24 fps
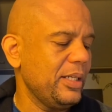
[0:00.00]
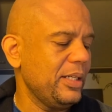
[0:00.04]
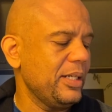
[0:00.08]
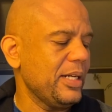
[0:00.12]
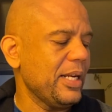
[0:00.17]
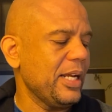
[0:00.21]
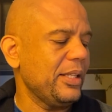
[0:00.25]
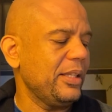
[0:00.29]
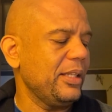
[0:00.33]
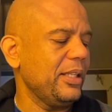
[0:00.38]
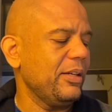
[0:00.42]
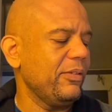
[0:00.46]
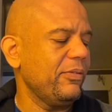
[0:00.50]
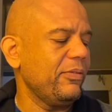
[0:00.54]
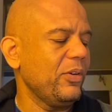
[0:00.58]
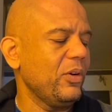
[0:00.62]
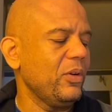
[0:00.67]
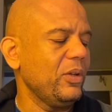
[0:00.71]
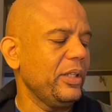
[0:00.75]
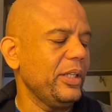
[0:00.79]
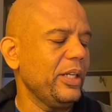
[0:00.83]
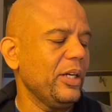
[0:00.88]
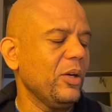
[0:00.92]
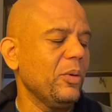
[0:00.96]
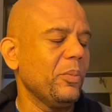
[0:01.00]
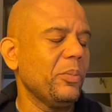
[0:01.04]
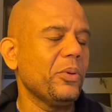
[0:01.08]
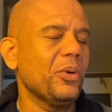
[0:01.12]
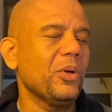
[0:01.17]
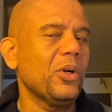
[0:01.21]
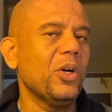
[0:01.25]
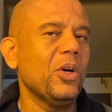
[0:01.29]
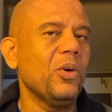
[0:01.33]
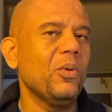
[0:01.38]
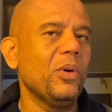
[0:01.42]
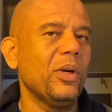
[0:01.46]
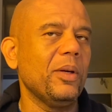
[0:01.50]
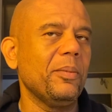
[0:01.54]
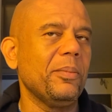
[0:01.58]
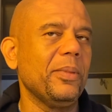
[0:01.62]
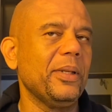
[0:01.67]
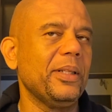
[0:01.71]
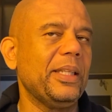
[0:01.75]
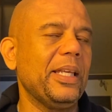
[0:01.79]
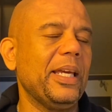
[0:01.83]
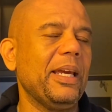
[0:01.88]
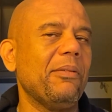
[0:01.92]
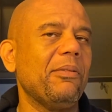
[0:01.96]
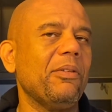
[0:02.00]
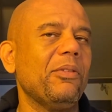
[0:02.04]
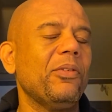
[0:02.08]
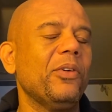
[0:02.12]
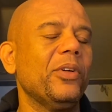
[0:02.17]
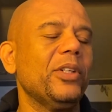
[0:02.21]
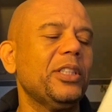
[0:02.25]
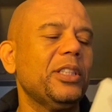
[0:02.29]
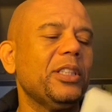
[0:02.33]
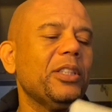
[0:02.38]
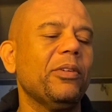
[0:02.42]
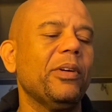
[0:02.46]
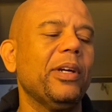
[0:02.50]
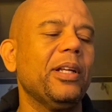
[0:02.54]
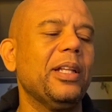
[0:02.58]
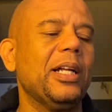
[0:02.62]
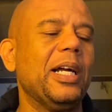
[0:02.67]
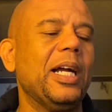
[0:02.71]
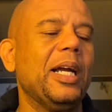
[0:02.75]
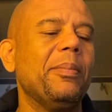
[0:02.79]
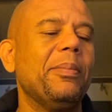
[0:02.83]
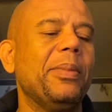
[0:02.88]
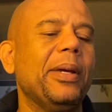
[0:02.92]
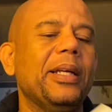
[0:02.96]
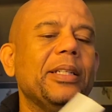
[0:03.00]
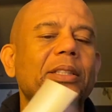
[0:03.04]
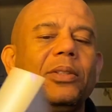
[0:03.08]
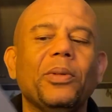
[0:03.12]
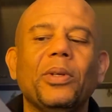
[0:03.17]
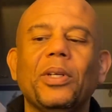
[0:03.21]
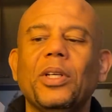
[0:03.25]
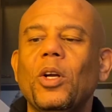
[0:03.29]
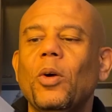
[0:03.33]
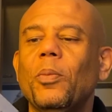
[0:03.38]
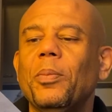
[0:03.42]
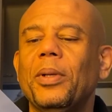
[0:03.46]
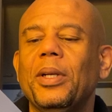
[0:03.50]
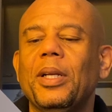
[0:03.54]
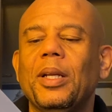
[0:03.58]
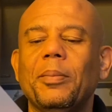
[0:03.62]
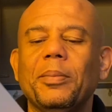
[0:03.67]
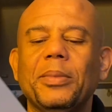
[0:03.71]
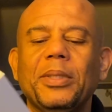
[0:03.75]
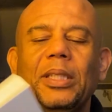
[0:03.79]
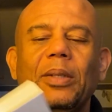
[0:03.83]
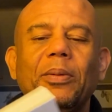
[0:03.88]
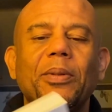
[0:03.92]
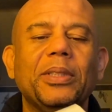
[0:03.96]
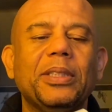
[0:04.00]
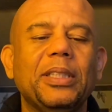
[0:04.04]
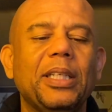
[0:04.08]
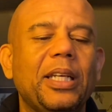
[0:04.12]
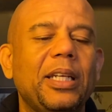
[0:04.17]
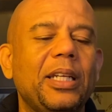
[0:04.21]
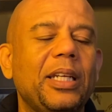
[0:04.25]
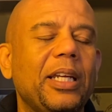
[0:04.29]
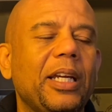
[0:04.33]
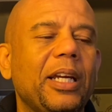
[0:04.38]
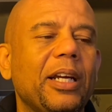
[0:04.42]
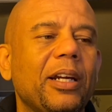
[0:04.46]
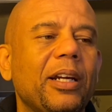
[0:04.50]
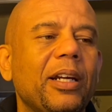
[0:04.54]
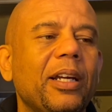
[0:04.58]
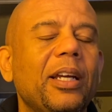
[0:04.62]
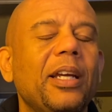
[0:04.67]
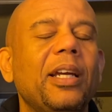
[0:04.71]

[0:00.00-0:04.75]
not the Folio Pro one, but they have it for just the regular iPad. So we're gonna open it up and see what's in here,